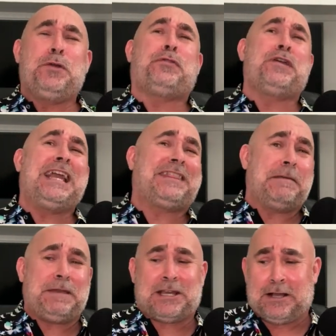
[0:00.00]
You think
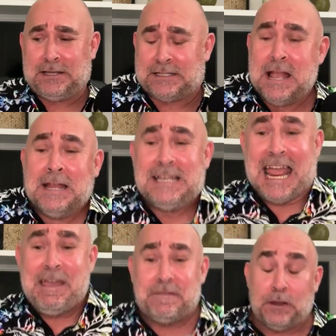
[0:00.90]
that because
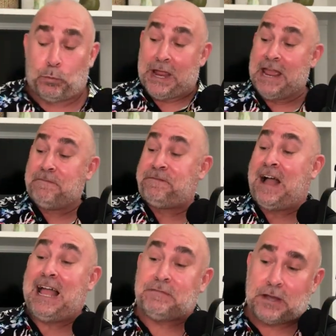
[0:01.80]
David ran
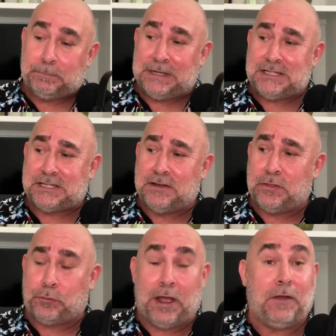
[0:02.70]
5 companies
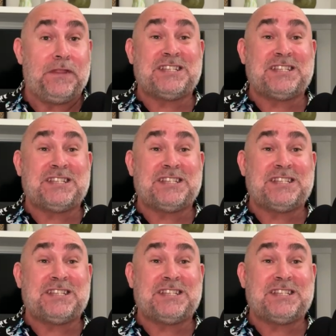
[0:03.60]
into the ground,